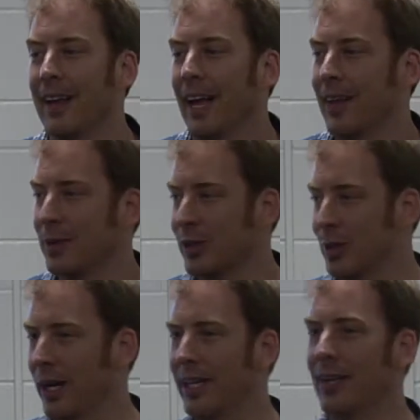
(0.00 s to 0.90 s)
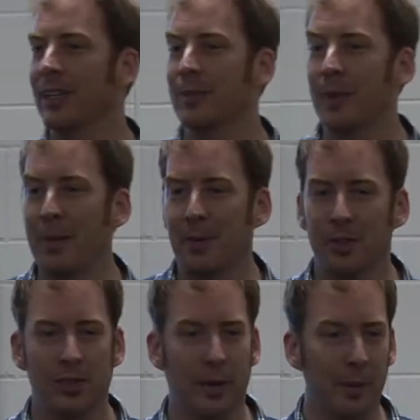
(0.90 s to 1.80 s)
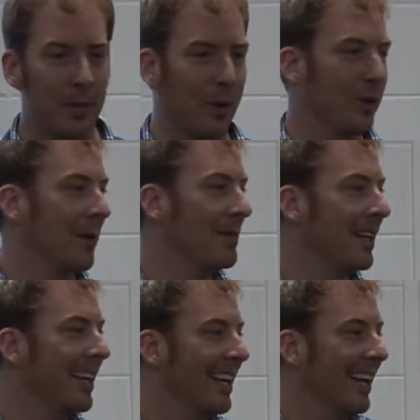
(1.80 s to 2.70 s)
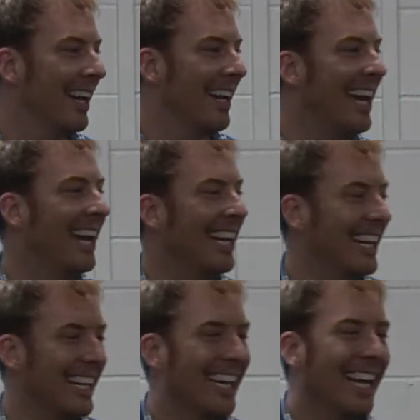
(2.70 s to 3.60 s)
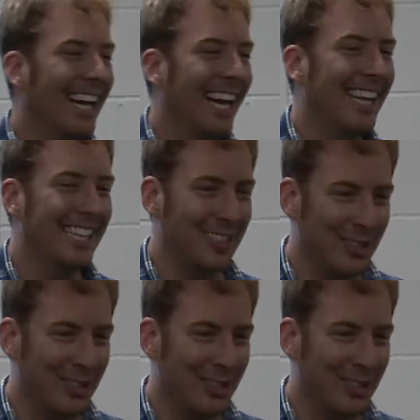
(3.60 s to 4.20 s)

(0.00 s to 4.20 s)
And then once you write it all on paper, just double both. And, and that's